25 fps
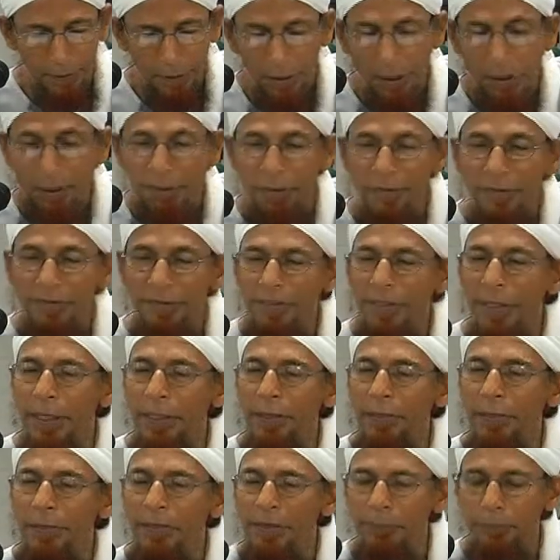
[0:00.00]

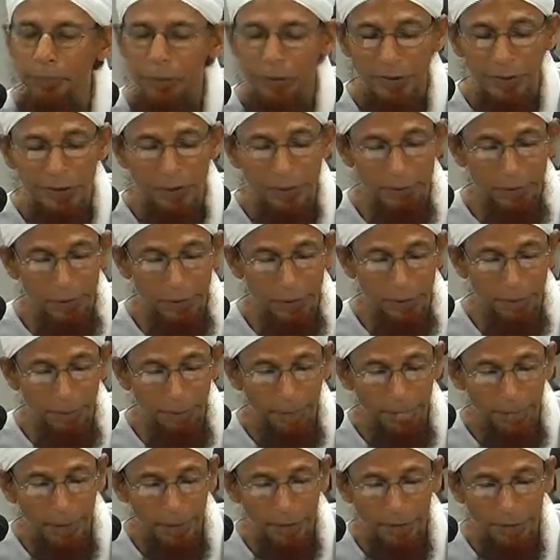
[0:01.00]
Understand this principle.
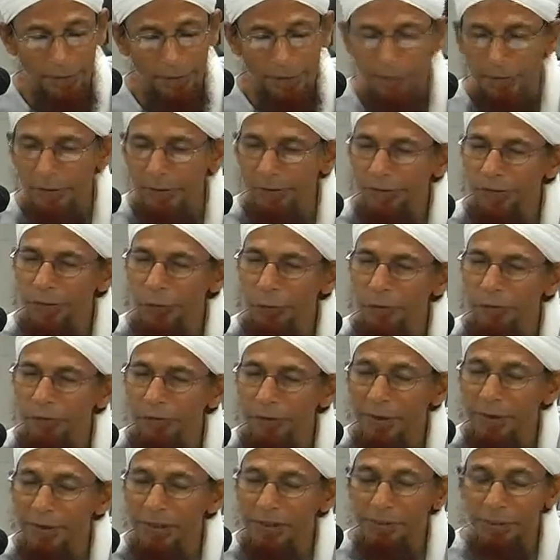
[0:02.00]
The
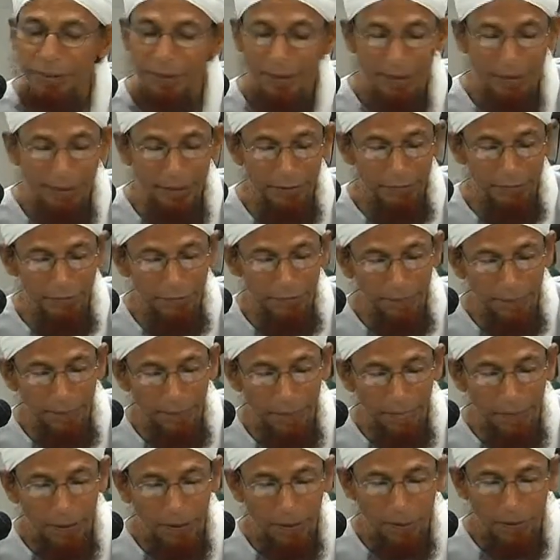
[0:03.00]
Sufis believe
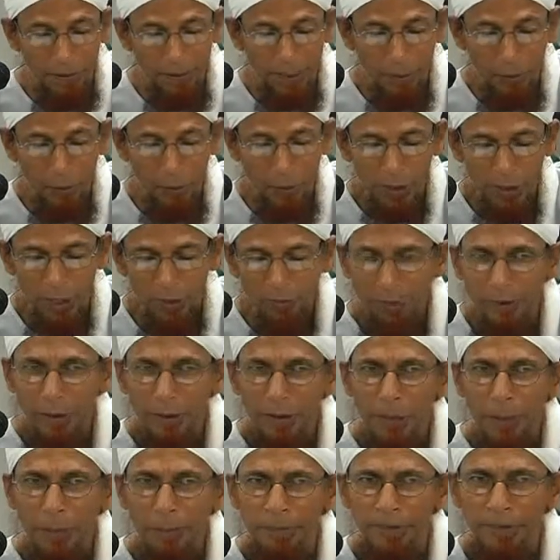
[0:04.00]
that whatever
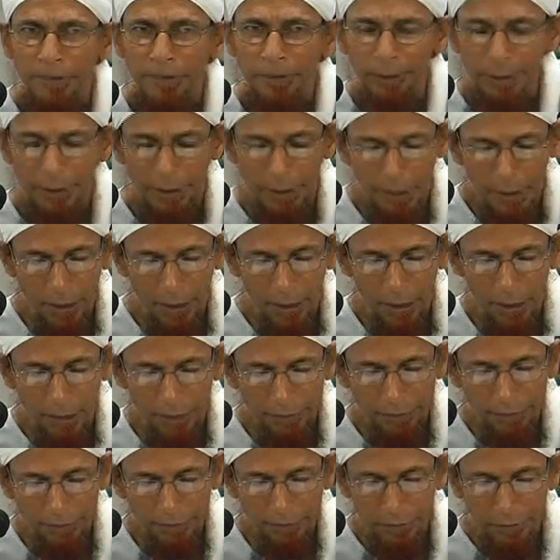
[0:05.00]
comes to the
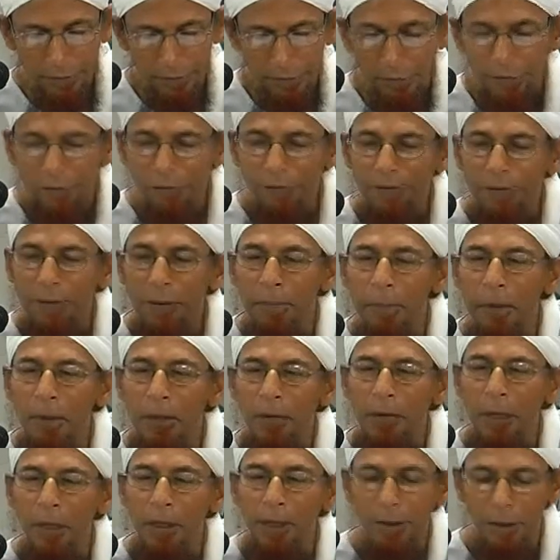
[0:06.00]
heart from
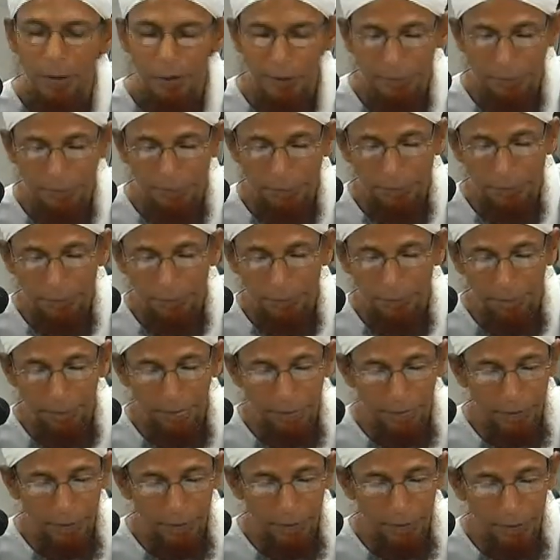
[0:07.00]
Allah
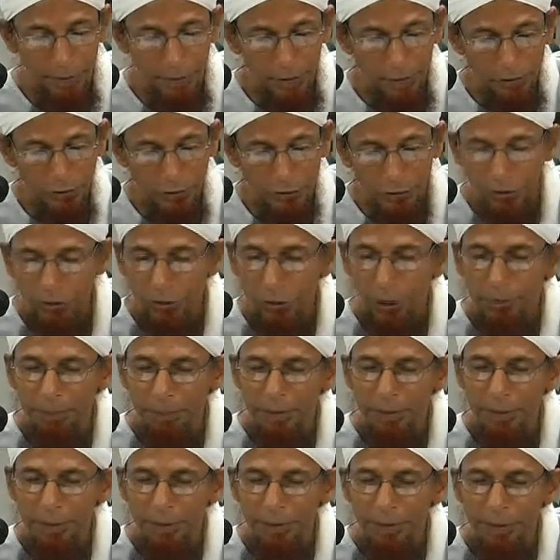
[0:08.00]
should not
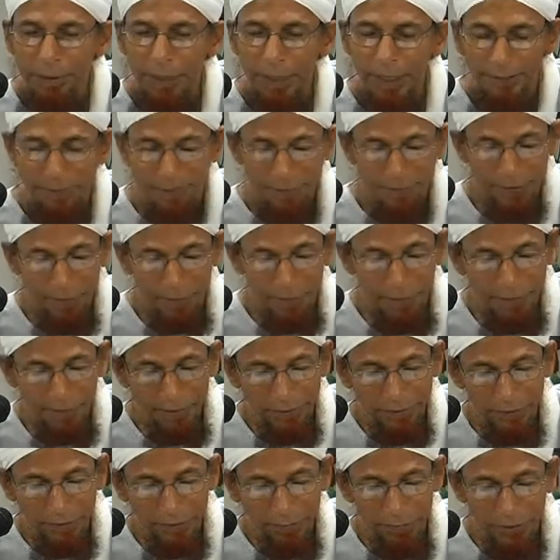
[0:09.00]
be
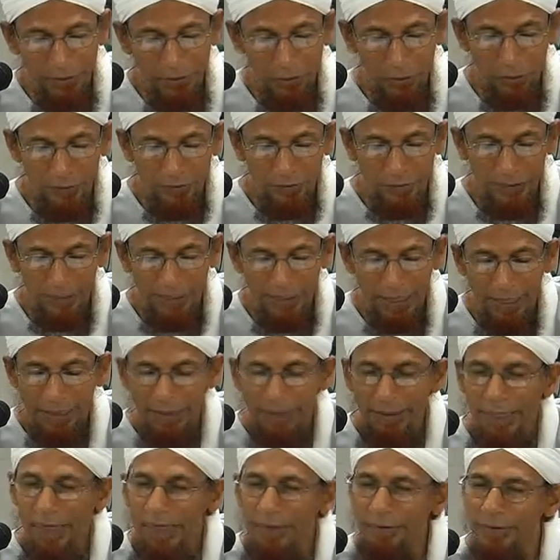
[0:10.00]
underestimated because they
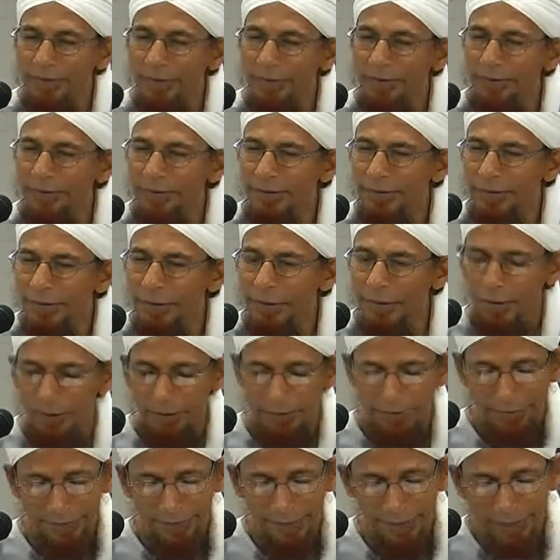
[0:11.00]
are guests
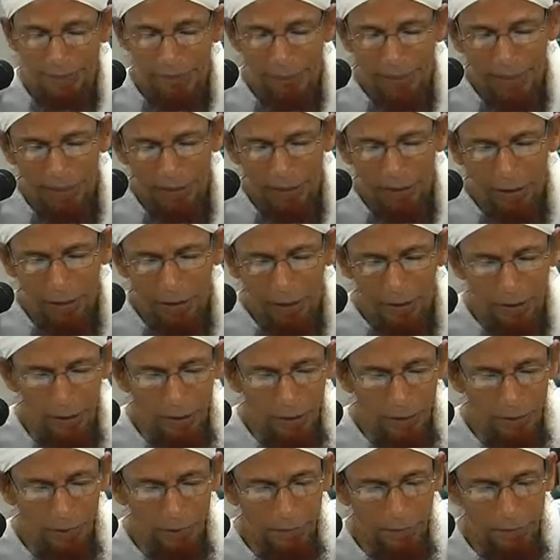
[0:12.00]
sent by
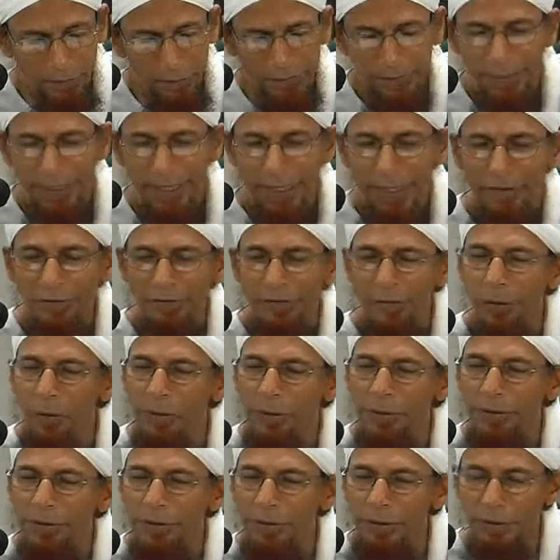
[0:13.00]
Allah, the
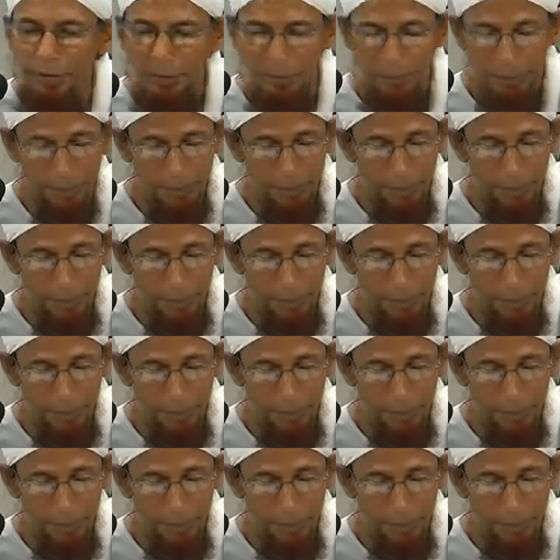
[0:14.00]
Exalted.